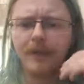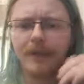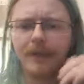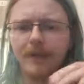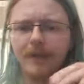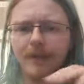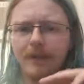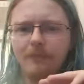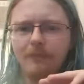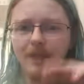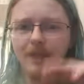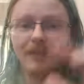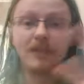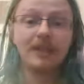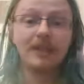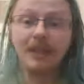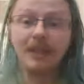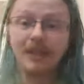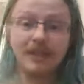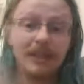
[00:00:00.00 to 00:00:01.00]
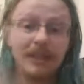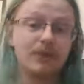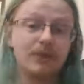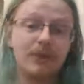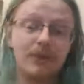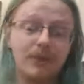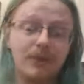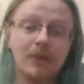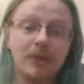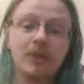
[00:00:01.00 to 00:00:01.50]
And so that's
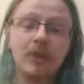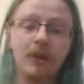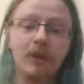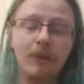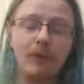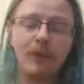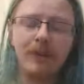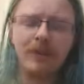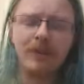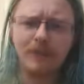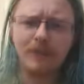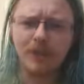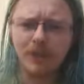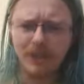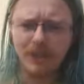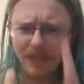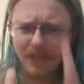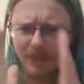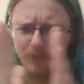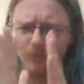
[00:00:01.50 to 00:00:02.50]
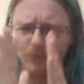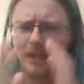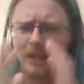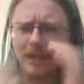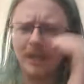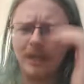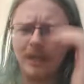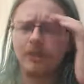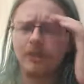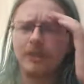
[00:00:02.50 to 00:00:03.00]
what I've been struggling with. I've been trying to get a really
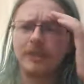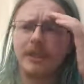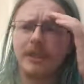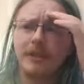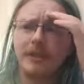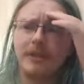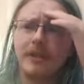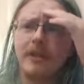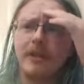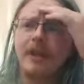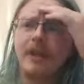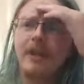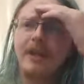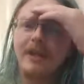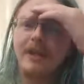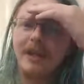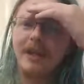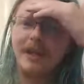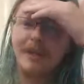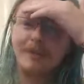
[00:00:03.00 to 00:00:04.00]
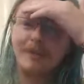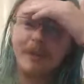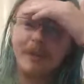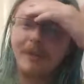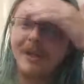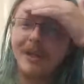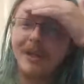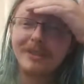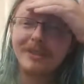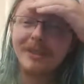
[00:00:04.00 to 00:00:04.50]
narrow signal. To
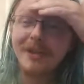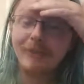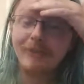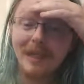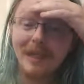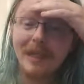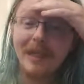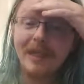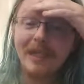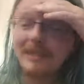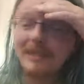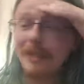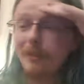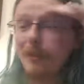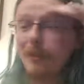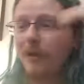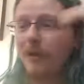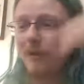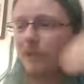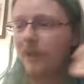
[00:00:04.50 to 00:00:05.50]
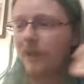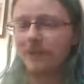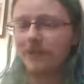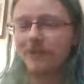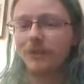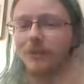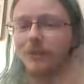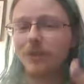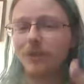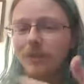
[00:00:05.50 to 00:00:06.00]
be honest, I've been lazy about it because I've
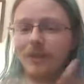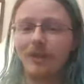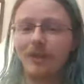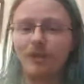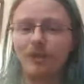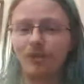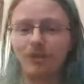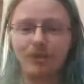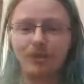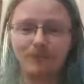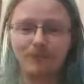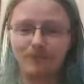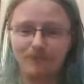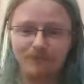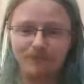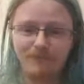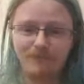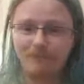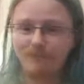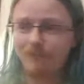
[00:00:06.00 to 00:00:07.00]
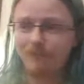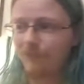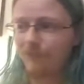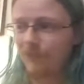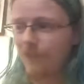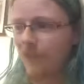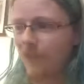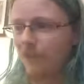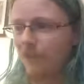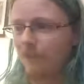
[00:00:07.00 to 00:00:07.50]
just been trying to use
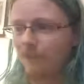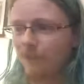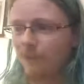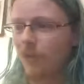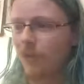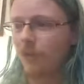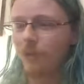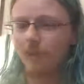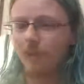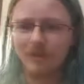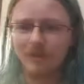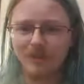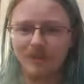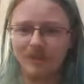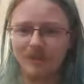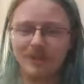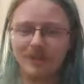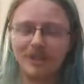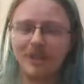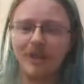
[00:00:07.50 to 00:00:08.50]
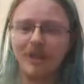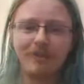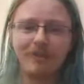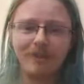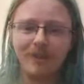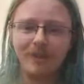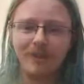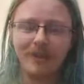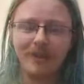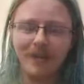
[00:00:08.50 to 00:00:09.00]
tools and stuff
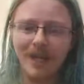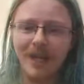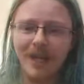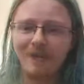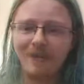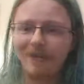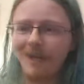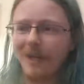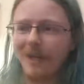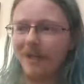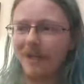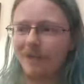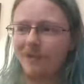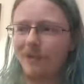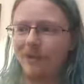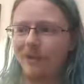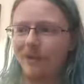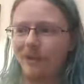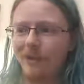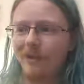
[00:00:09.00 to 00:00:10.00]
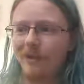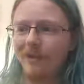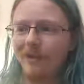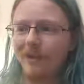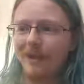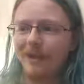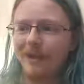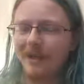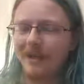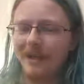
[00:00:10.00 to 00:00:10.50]
that I have lying around that
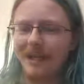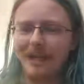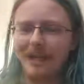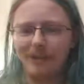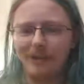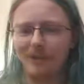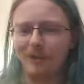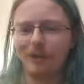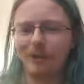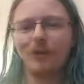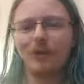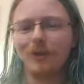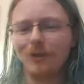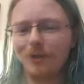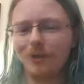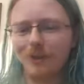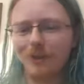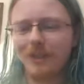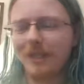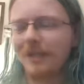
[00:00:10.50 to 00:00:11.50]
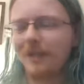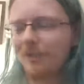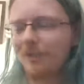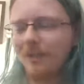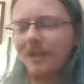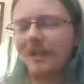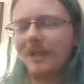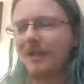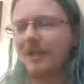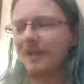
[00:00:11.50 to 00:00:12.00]
I can do without too much
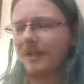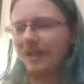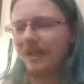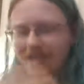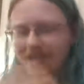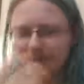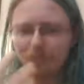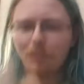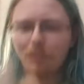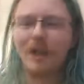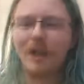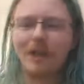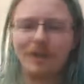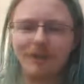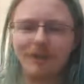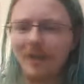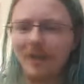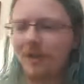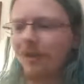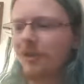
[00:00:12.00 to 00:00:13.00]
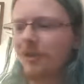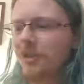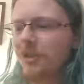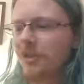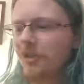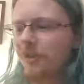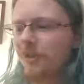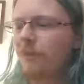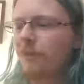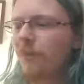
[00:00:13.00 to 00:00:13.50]
effort. It's been a right arse,
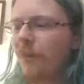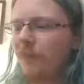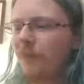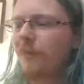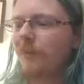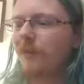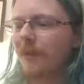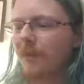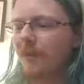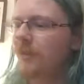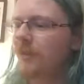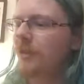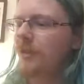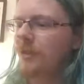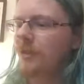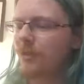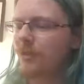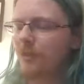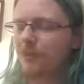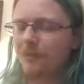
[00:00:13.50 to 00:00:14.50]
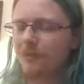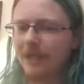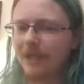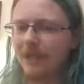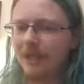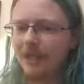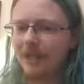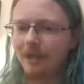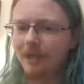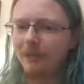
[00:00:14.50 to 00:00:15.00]
so I'm probably going to just use my
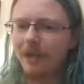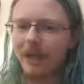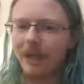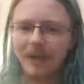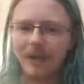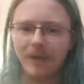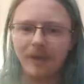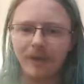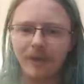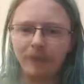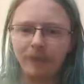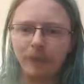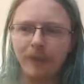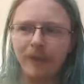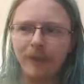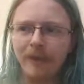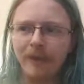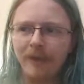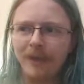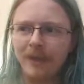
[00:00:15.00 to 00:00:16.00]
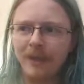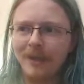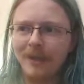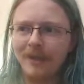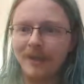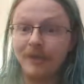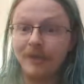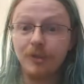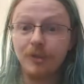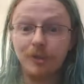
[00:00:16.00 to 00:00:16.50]
my Hack RF1
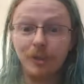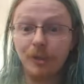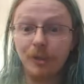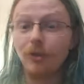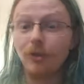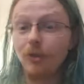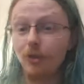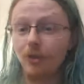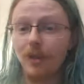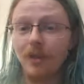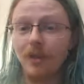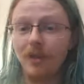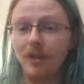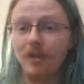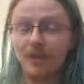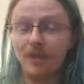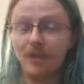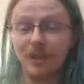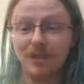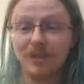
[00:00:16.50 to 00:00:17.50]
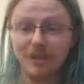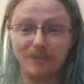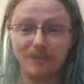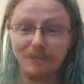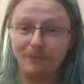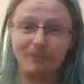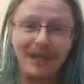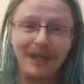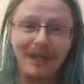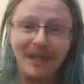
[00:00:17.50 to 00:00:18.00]
and use GNU Radio just to
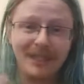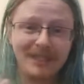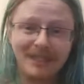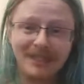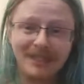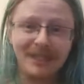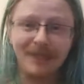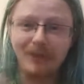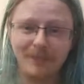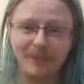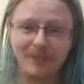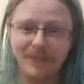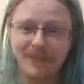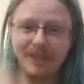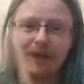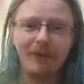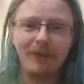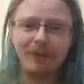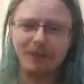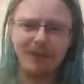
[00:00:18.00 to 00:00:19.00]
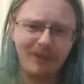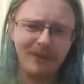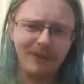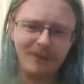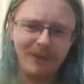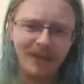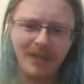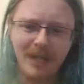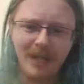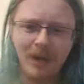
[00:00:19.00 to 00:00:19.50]
make a signal myself and make it
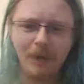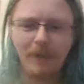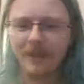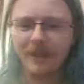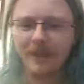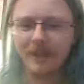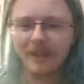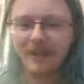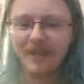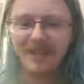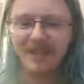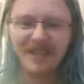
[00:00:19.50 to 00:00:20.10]
really narrow band.